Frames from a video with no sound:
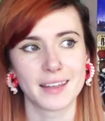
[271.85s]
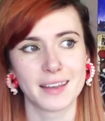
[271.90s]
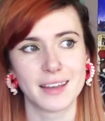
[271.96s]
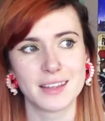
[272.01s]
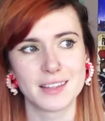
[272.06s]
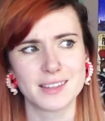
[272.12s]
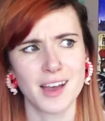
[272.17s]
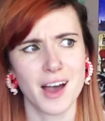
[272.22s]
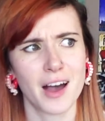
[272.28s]

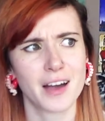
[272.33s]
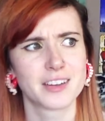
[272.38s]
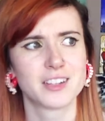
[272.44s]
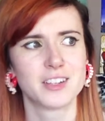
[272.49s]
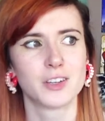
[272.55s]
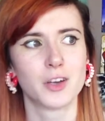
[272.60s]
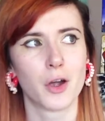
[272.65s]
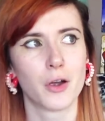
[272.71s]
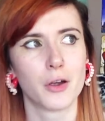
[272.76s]
It's hard
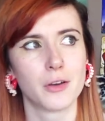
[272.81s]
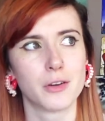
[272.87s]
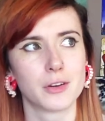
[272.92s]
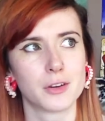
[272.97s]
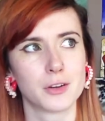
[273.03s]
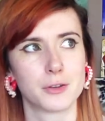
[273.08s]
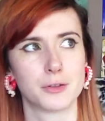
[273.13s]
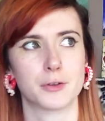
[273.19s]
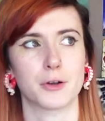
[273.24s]
to go
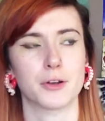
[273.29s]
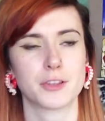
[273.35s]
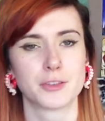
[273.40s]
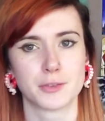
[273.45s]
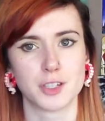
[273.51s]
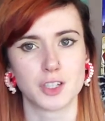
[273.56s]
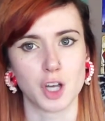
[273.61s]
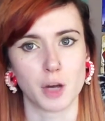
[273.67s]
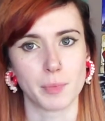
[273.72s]

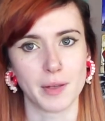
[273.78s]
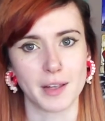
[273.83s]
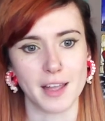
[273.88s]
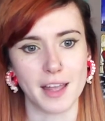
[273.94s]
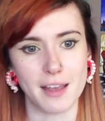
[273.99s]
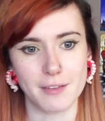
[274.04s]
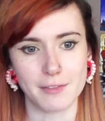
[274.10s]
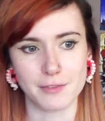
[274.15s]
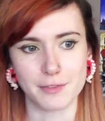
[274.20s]
grocery shopping
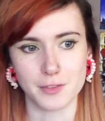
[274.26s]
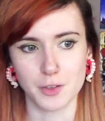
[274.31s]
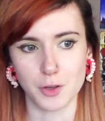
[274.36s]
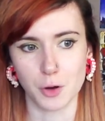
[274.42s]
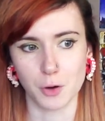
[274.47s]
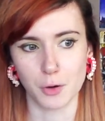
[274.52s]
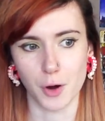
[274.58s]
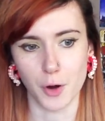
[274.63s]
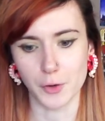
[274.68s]
if
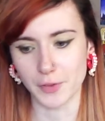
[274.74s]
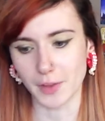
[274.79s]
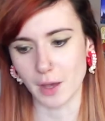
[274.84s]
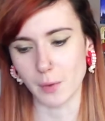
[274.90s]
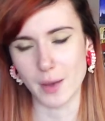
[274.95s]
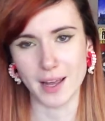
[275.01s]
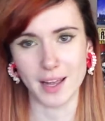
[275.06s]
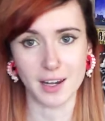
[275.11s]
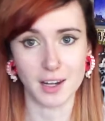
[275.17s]
you're only
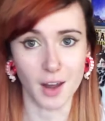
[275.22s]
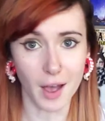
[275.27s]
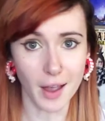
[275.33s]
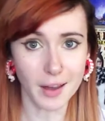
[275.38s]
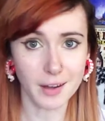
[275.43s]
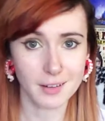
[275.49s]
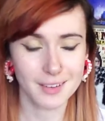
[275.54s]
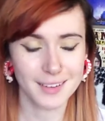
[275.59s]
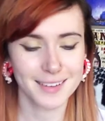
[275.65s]
awake at
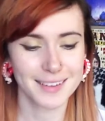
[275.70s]
night.